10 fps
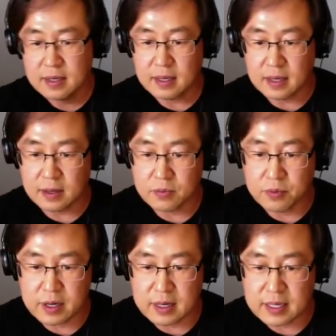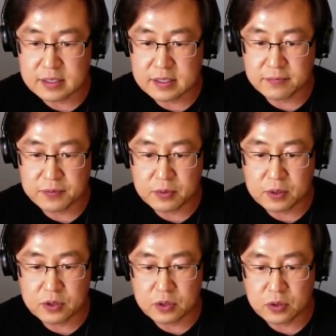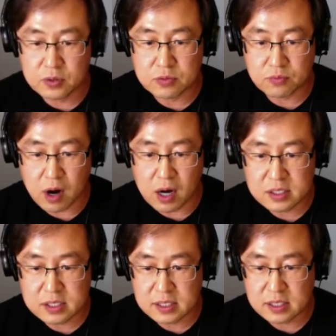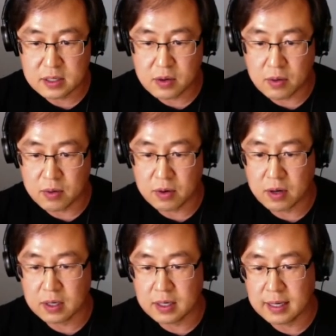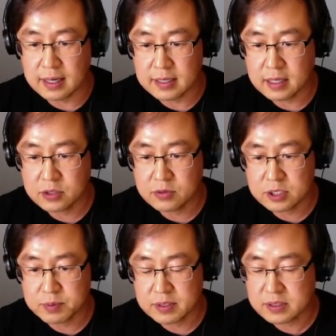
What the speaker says: And whereas if you were to use a raw silk or electrospun,